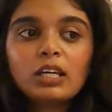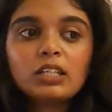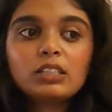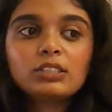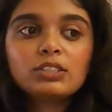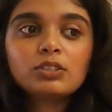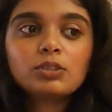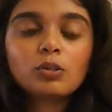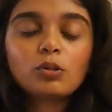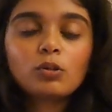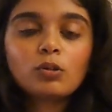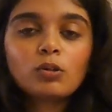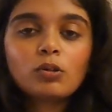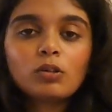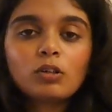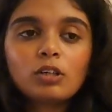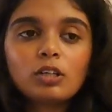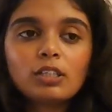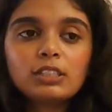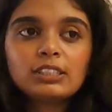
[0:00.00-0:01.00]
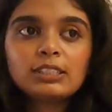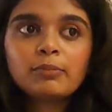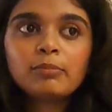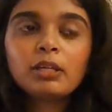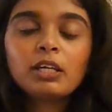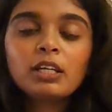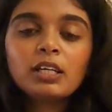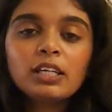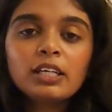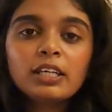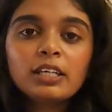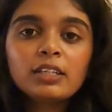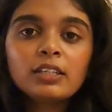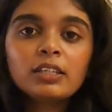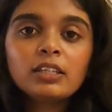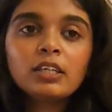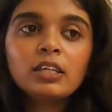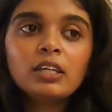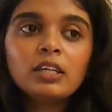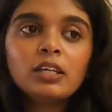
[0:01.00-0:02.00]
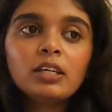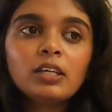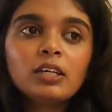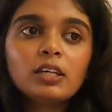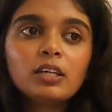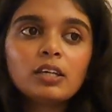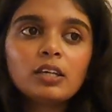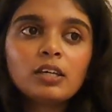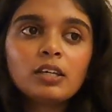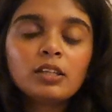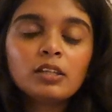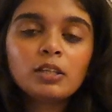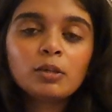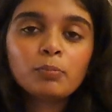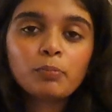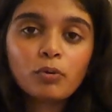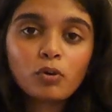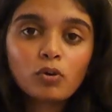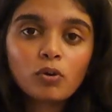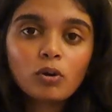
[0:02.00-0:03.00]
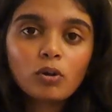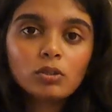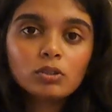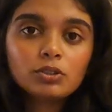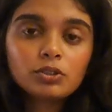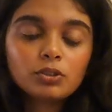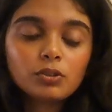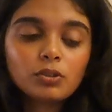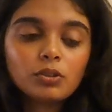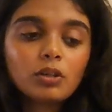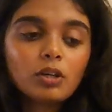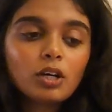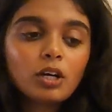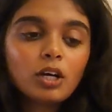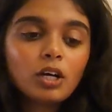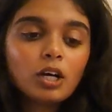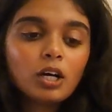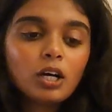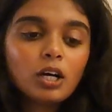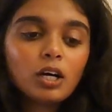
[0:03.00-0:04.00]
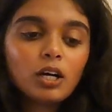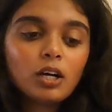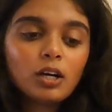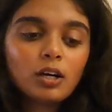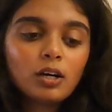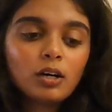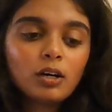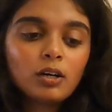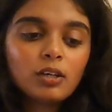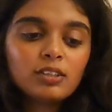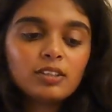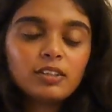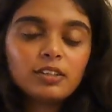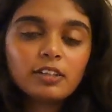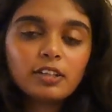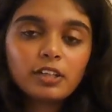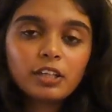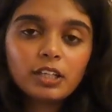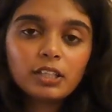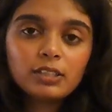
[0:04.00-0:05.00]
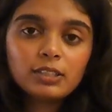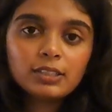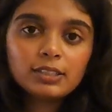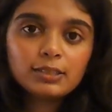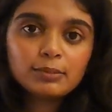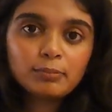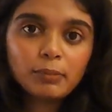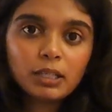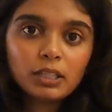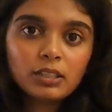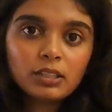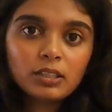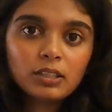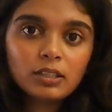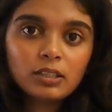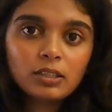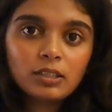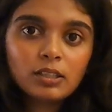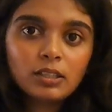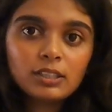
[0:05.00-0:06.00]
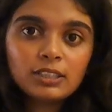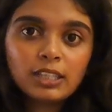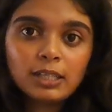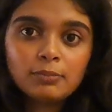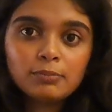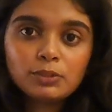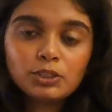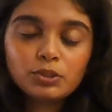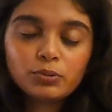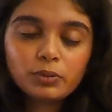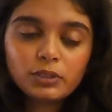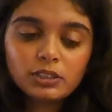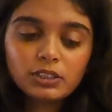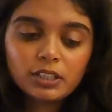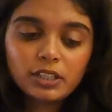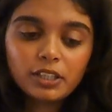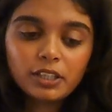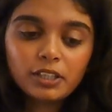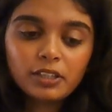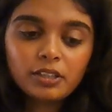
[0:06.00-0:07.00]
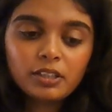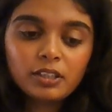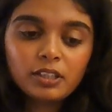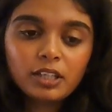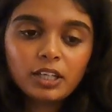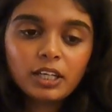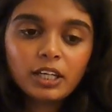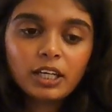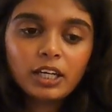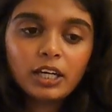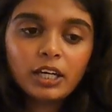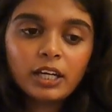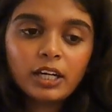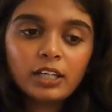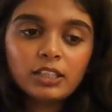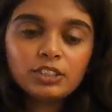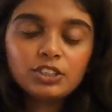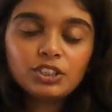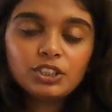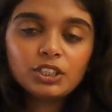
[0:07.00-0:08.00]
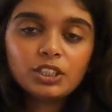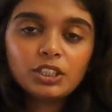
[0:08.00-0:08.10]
So similarly, in the book also, the narrator's mother attempts suicide, and